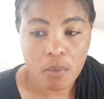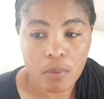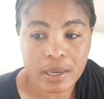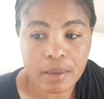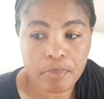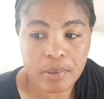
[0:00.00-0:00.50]

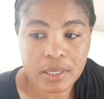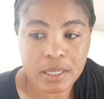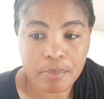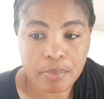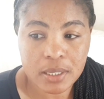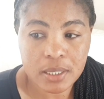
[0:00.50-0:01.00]
what I picked
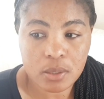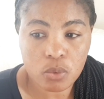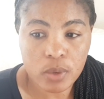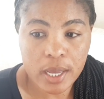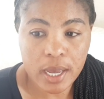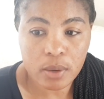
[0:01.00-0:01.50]
up is that
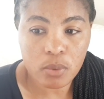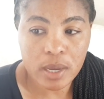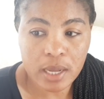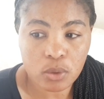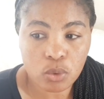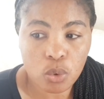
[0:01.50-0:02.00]
we are
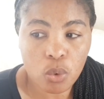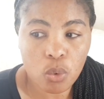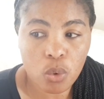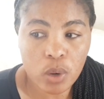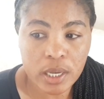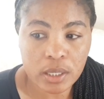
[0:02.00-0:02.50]
we are too
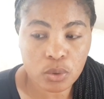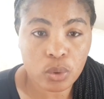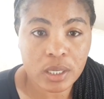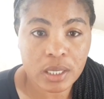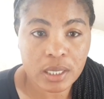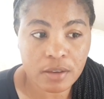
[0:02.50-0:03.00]
quick to
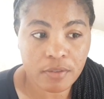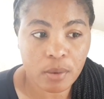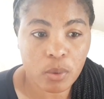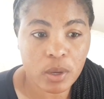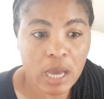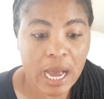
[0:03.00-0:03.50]
give
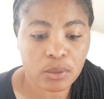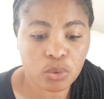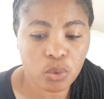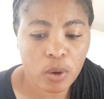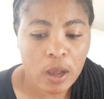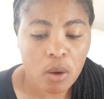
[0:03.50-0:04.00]
we are
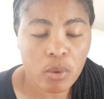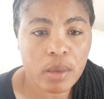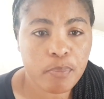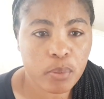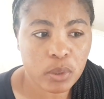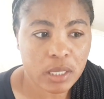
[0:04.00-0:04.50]
too we
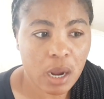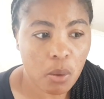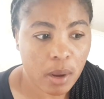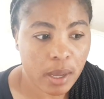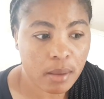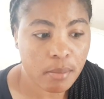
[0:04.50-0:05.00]
put
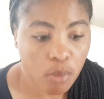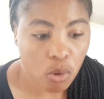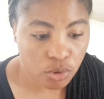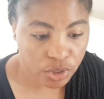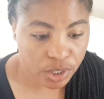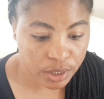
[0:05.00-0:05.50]
our
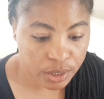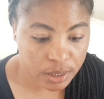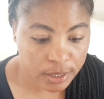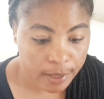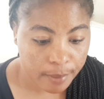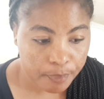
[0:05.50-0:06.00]

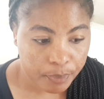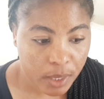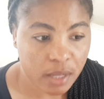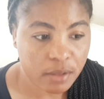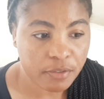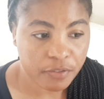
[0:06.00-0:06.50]
emotions
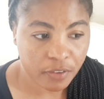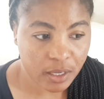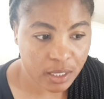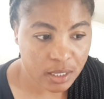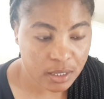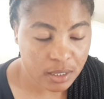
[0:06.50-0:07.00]
and
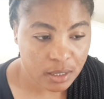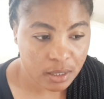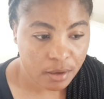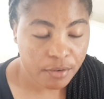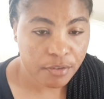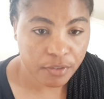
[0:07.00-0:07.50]
feelings
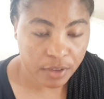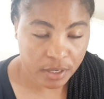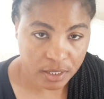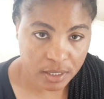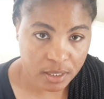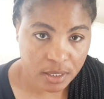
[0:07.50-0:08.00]

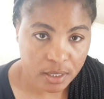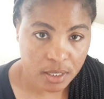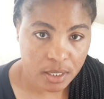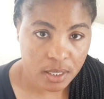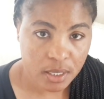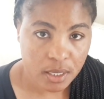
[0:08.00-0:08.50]
first
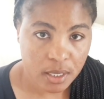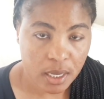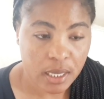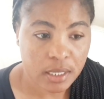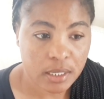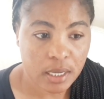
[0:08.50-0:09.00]

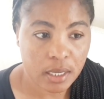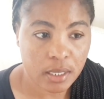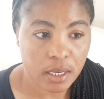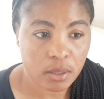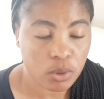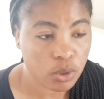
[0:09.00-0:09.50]
and,
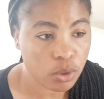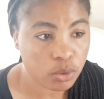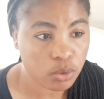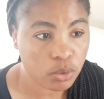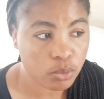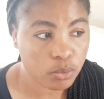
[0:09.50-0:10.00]
and, and we
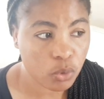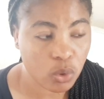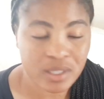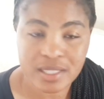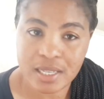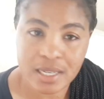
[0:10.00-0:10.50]
don't
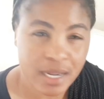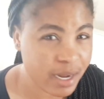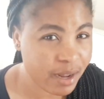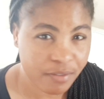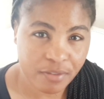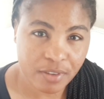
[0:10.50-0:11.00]
consider
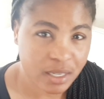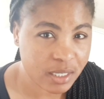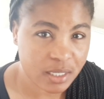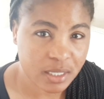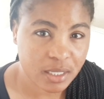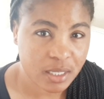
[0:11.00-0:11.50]
their
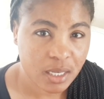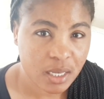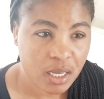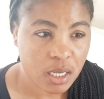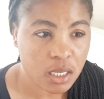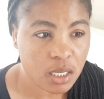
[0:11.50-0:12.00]
feelings.
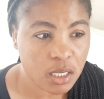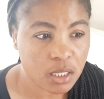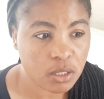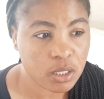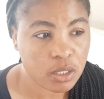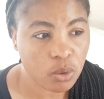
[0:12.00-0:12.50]
It,
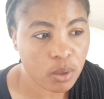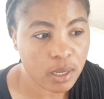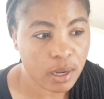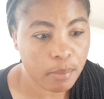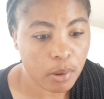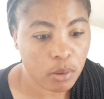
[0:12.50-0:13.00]
it, it's all
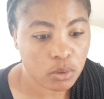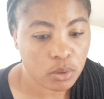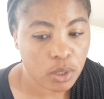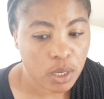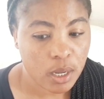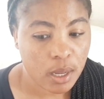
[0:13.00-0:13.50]
about